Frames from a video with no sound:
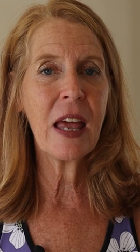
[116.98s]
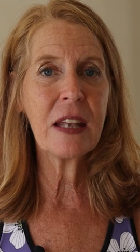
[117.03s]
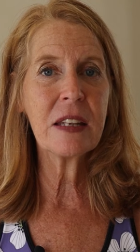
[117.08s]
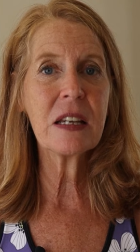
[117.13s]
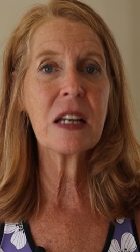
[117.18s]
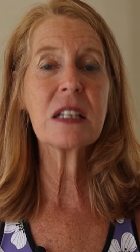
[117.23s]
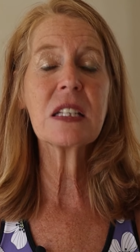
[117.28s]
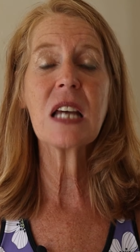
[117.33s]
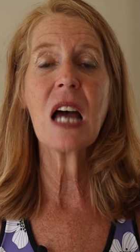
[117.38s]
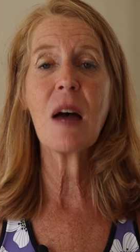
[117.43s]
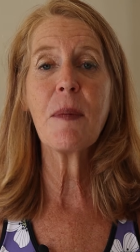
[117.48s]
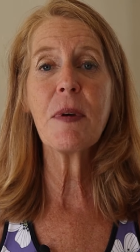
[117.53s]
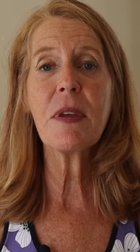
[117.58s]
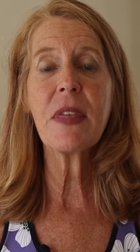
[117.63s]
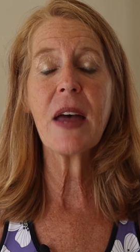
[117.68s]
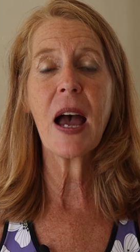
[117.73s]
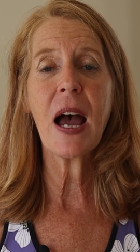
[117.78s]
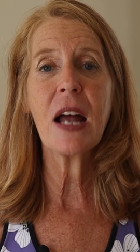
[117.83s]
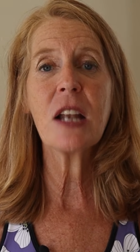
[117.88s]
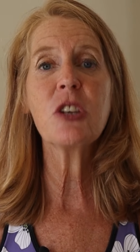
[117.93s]
And on top
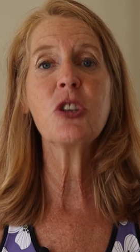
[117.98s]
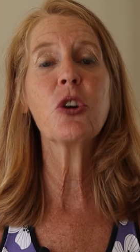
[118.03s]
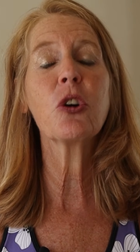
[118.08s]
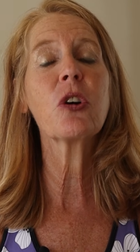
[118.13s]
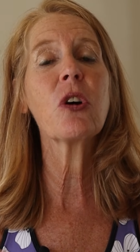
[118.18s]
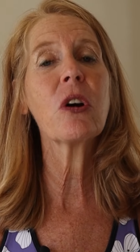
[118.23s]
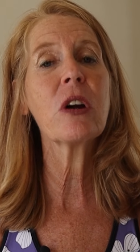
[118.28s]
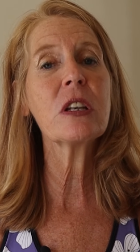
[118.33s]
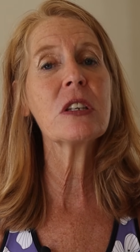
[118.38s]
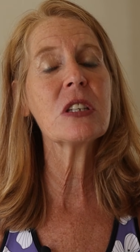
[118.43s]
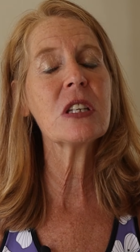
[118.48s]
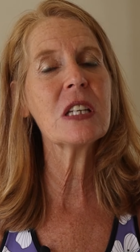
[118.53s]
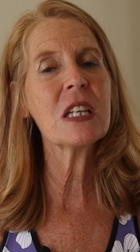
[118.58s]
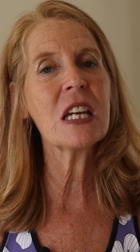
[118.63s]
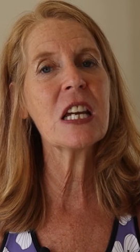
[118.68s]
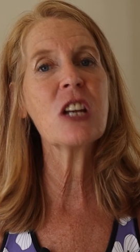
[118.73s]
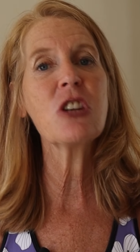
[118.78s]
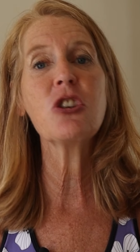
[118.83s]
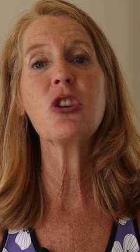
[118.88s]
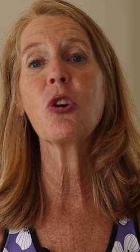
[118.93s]
of that, you're going to
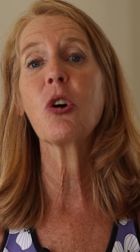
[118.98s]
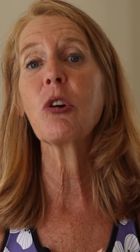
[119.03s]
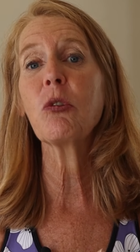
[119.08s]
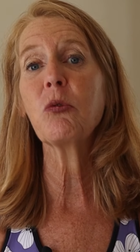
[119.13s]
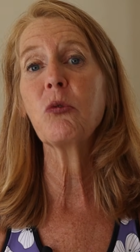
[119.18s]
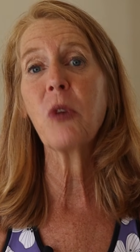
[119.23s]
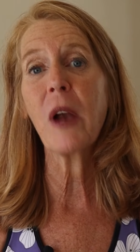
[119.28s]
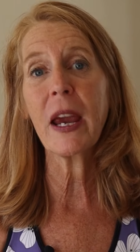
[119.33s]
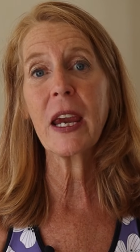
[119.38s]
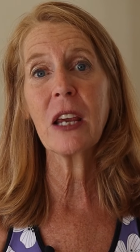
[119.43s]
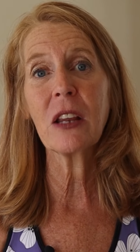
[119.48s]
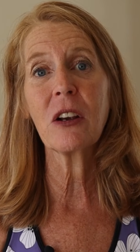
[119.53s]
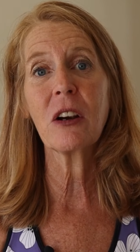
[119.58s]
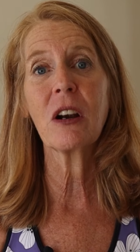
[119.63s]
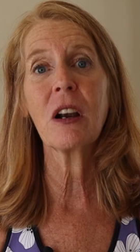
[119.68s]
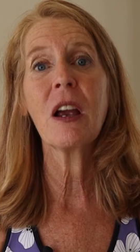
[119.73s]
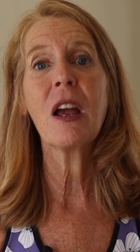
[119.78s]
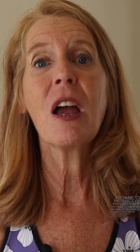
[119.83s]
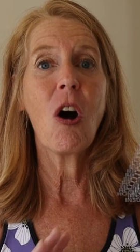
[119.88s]
need your regular